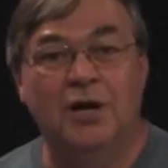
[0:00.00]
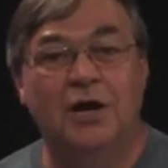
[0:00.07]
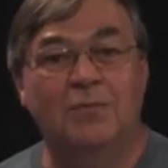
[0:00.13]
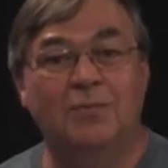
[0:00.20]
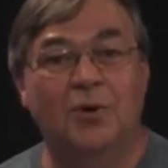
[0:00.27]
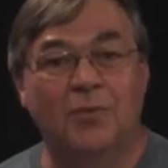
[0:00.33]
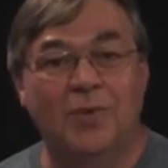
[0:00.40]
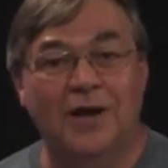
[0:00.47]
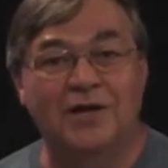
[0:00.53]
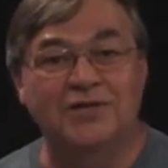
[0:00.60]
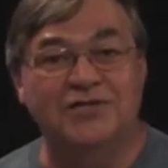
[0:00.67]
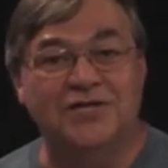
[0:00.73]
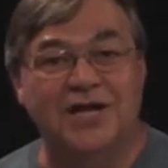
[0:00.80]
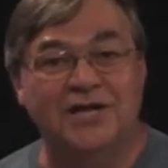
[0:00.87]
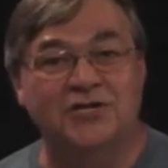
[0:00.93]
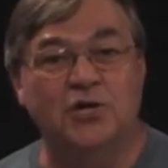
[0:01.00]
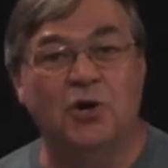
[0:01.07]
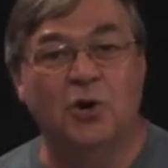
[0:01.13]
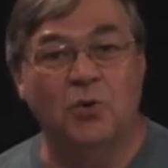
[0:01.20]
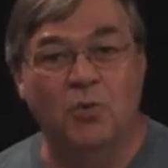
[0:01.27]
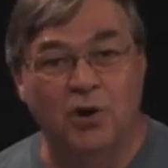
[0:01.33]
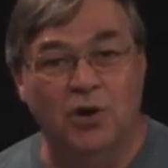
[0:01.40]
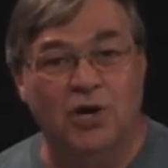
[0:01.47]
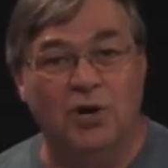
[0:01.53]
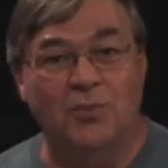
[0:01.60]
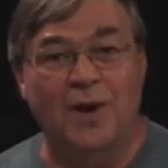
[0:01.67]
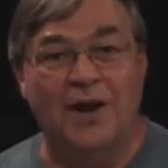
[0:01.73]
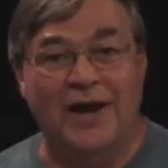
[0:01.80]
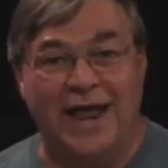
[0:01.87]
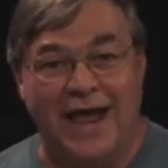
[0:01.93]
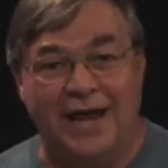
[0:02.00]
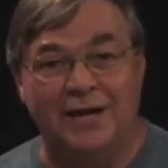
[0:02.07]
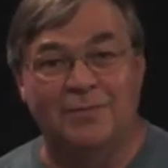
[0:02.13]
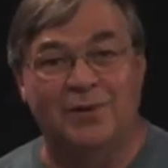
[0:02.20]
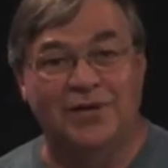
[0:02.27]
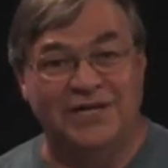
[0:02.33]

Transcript: Morell says her work around animal